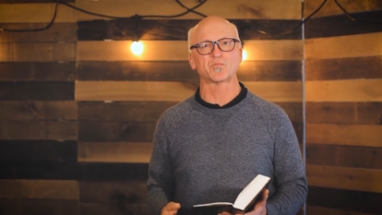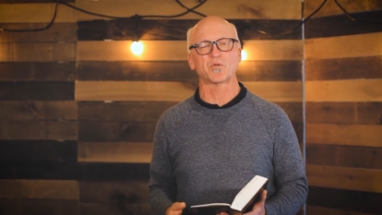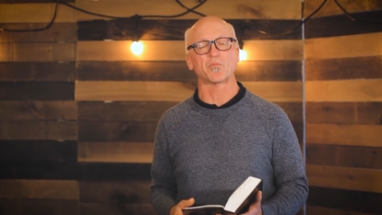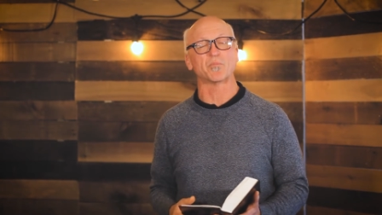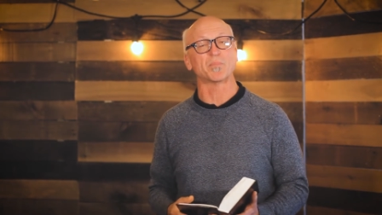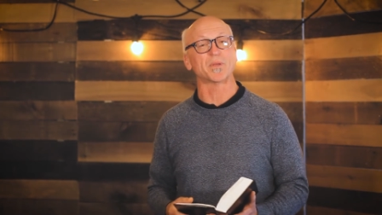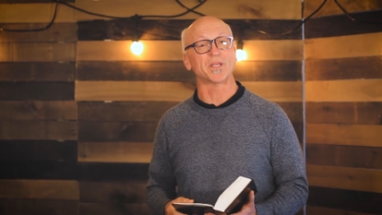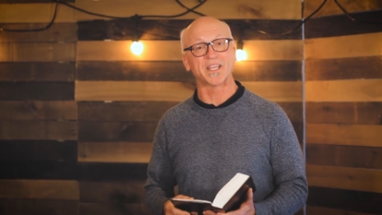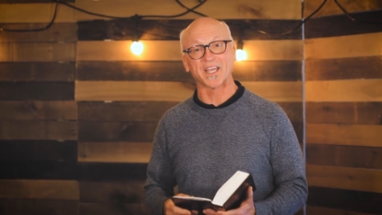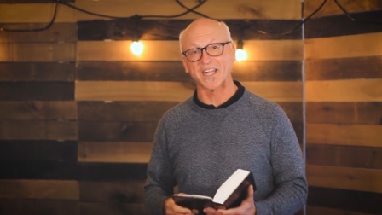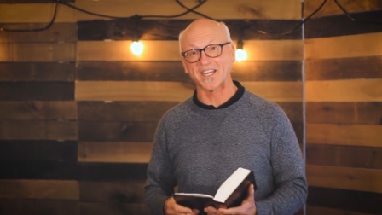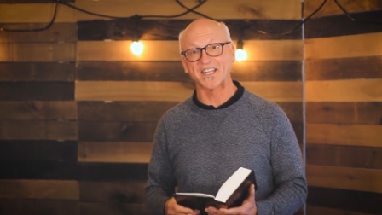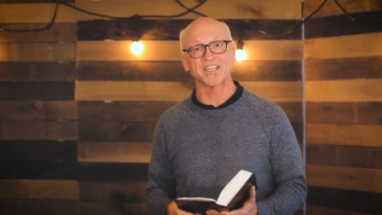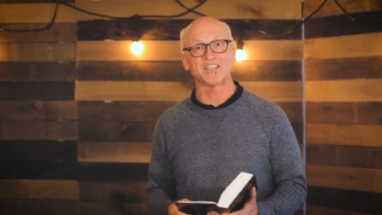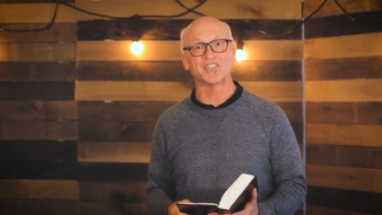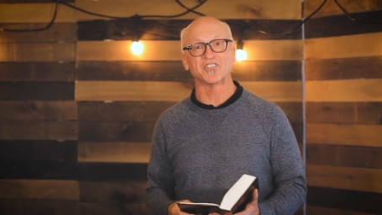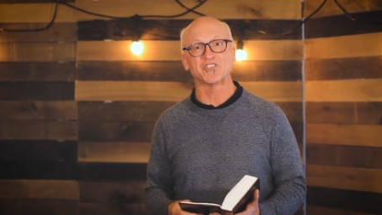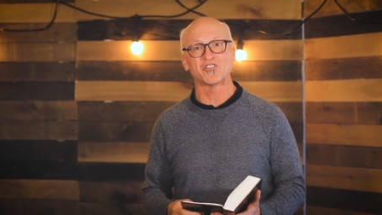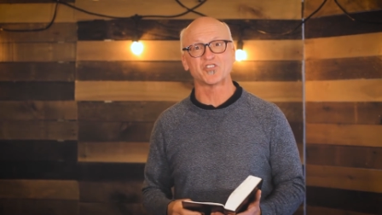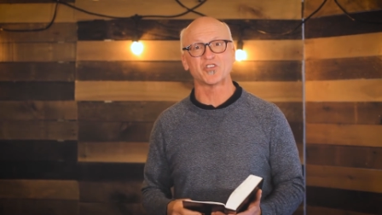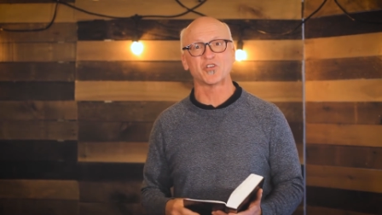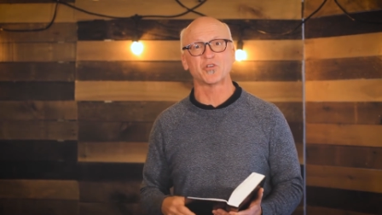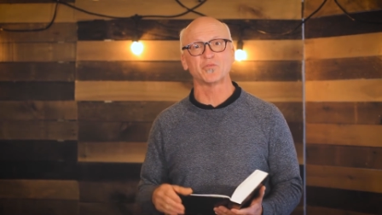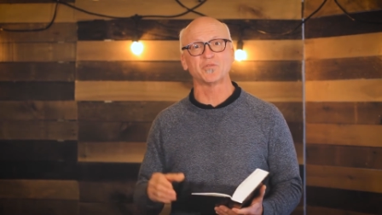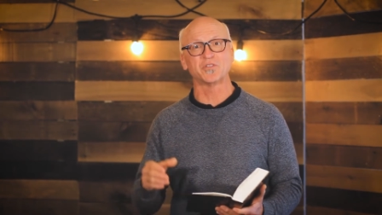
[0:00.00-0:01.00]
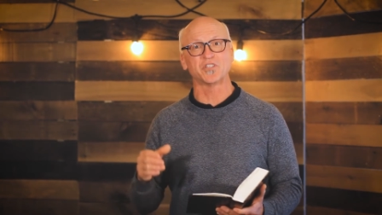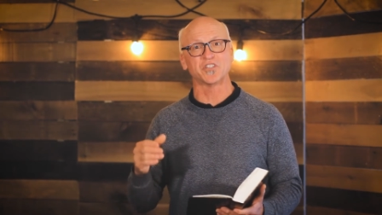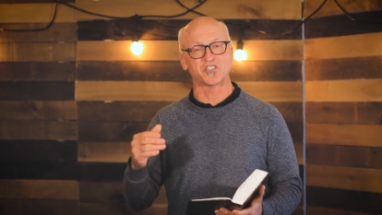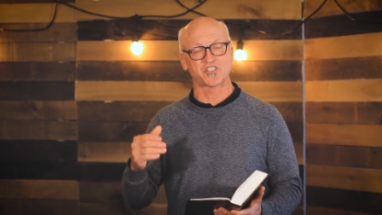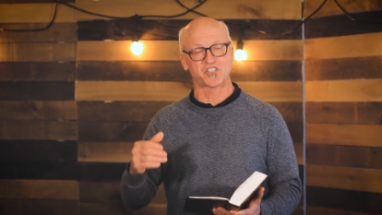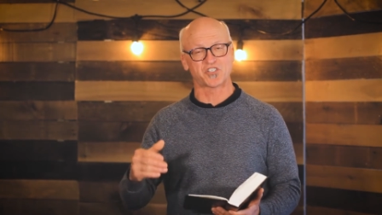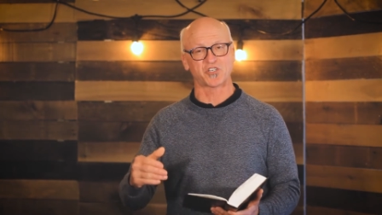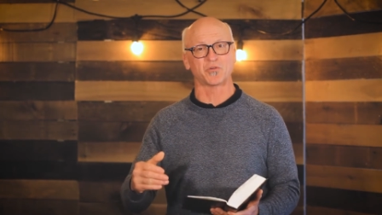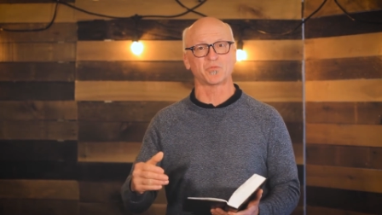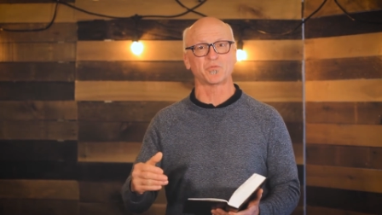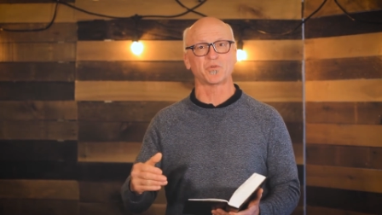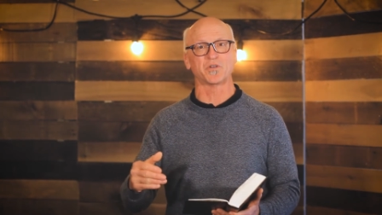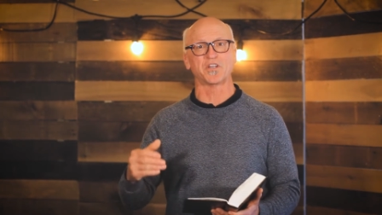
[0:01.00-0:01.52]
but beginning in June, the
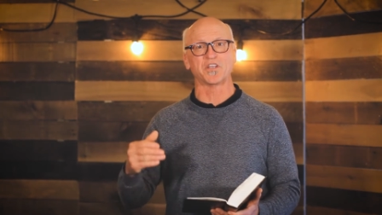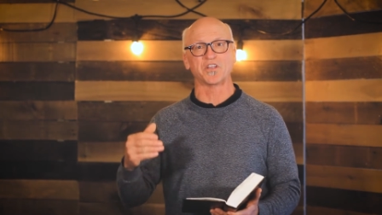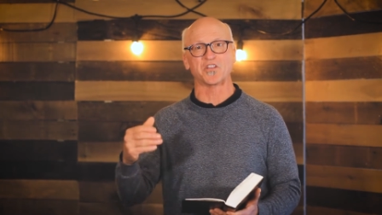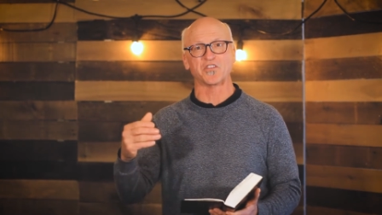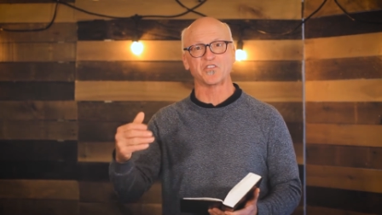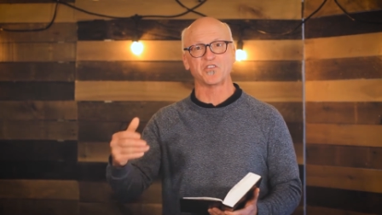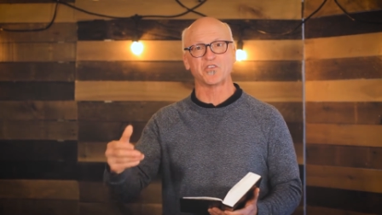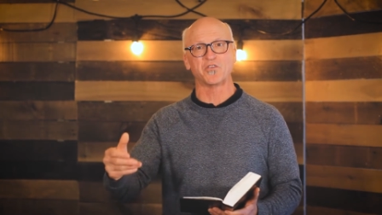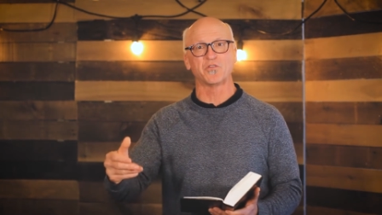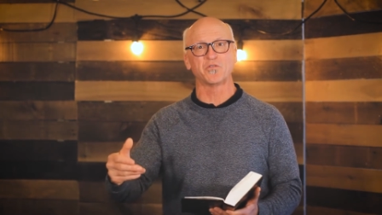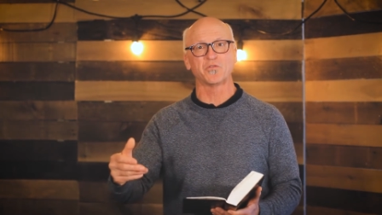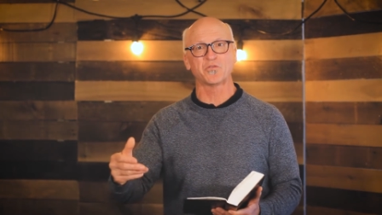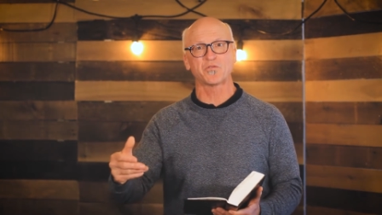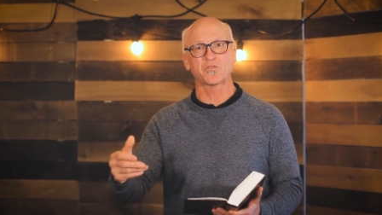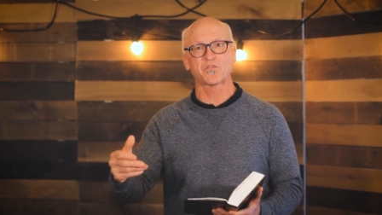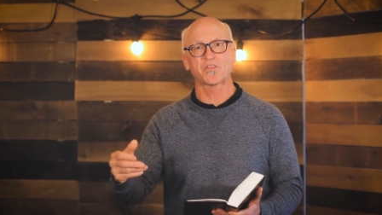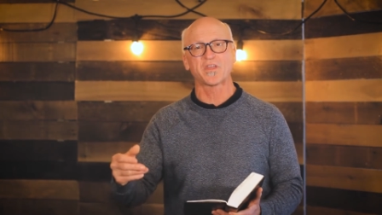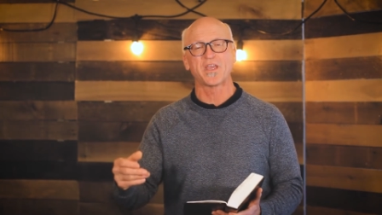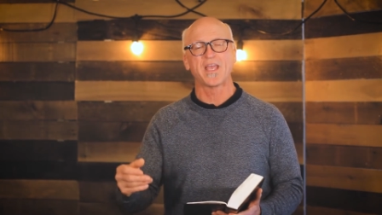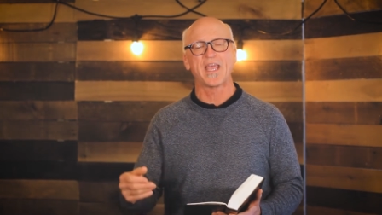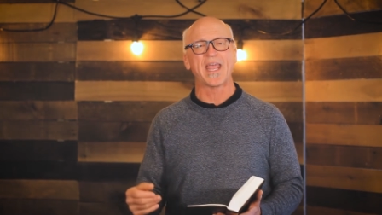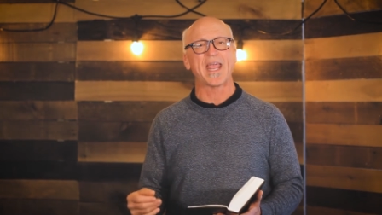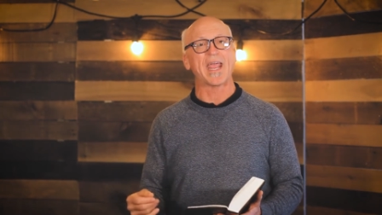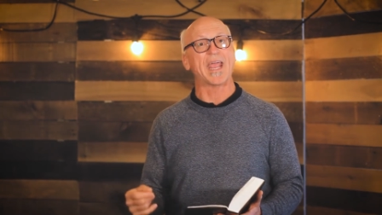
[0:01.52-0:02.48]
children and youth